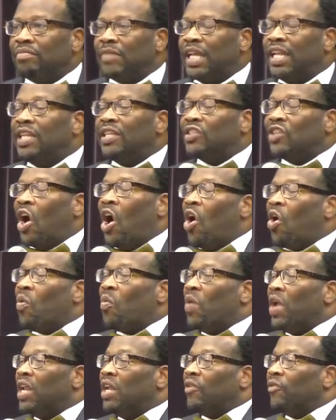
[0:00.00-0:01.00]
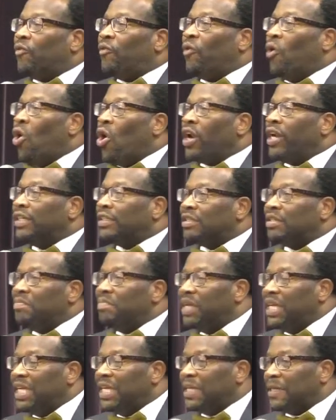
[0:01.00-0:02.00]
that he's already afforded to
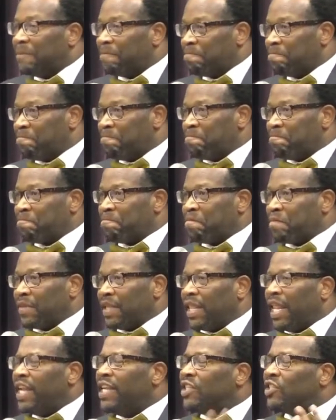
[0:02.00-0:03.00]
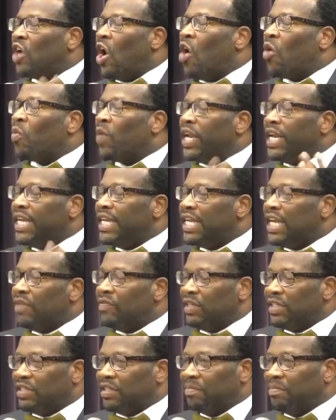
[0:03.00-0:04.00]
me that he's already
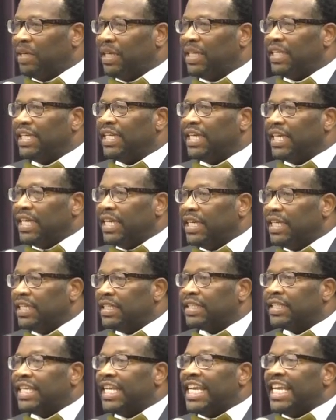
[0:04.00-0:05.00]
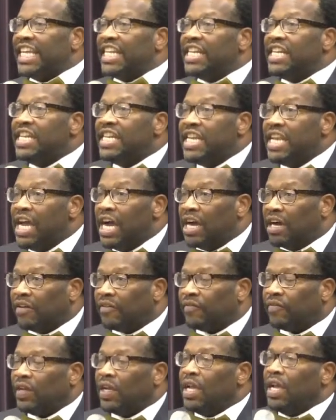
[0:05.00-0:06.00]
given to me is
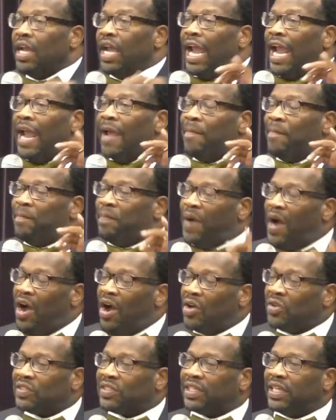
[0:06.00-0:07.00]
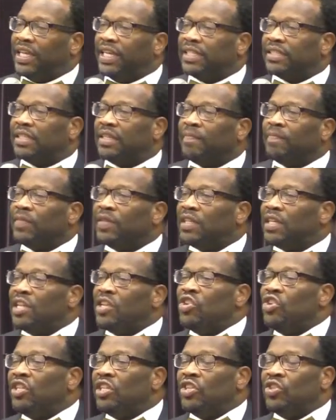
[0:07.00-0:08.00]
enough. And Paul says,
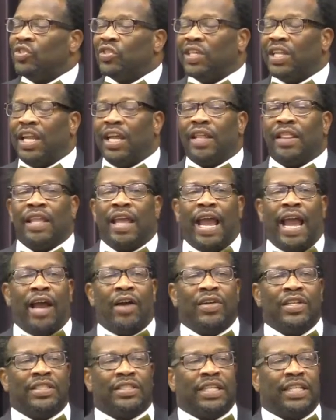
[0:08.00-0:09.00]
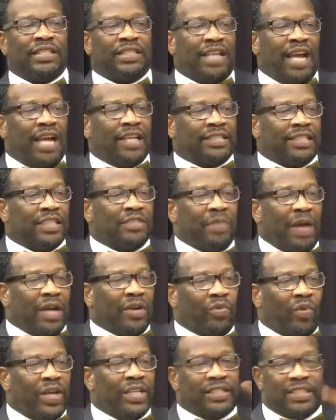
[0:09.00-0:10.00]
you, did you see that? How he says, God says, my
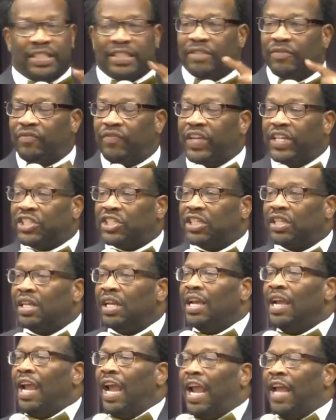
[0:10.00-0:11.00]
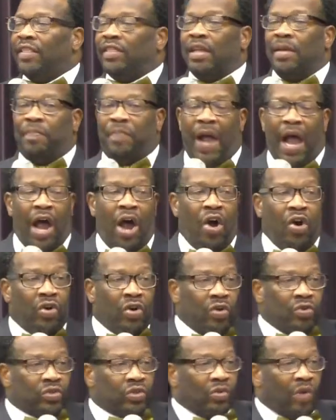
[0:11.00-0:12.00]
grace is sufficient. And then
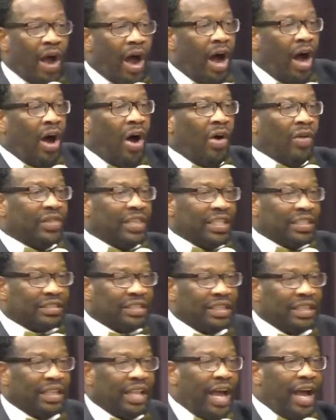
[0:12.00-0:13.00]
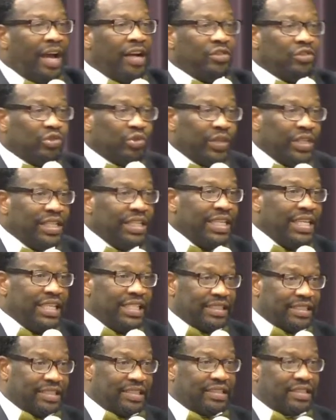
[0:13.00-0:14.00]
Paul goes through all this laundry
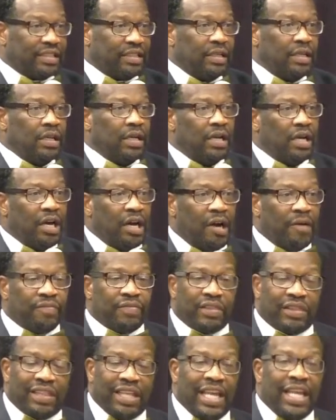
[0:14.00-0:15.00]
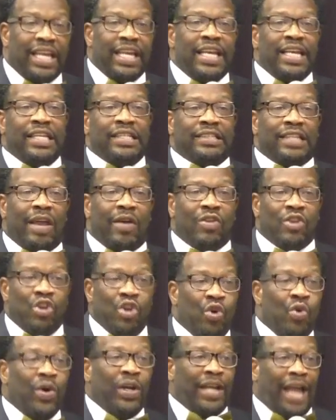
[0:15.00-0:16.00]
list of things that
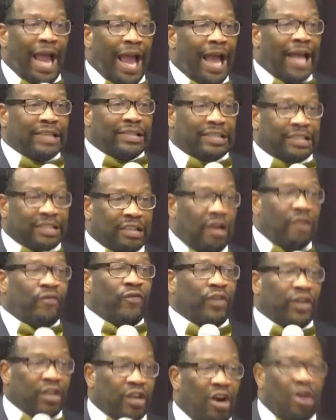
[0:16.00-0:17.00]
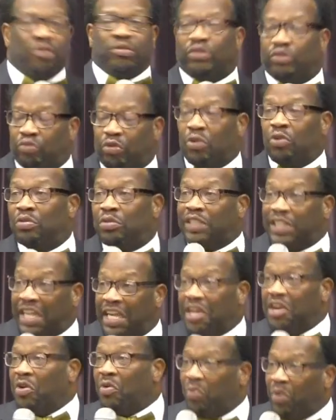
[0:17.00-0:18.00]
you and I suffer, go through,
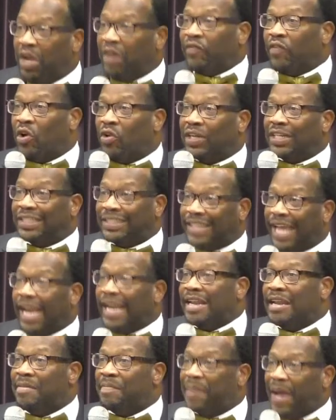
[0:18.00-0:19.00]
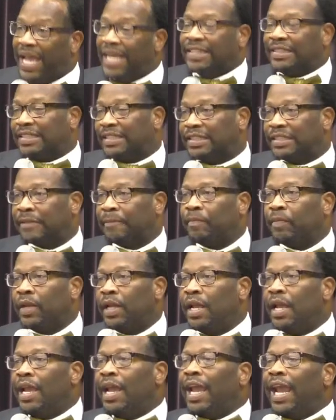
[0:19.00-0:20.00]
deal with on a daily
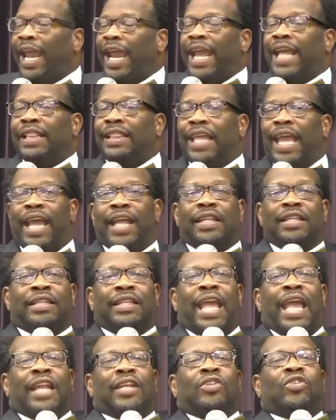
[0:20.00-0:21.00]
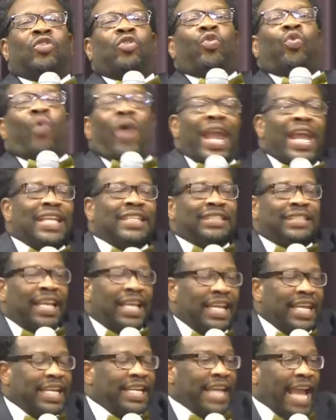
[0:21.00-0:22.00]
basis. And that, that grace
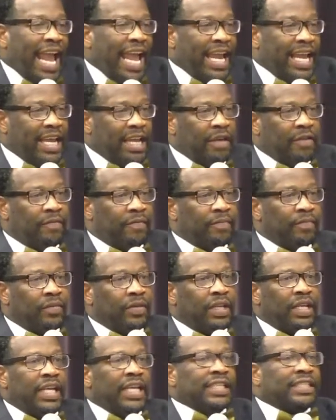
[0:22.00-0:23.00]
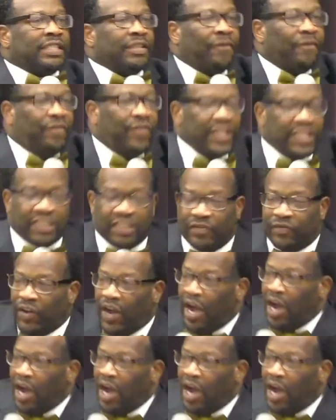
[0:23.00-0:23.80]
that he gave is sufficient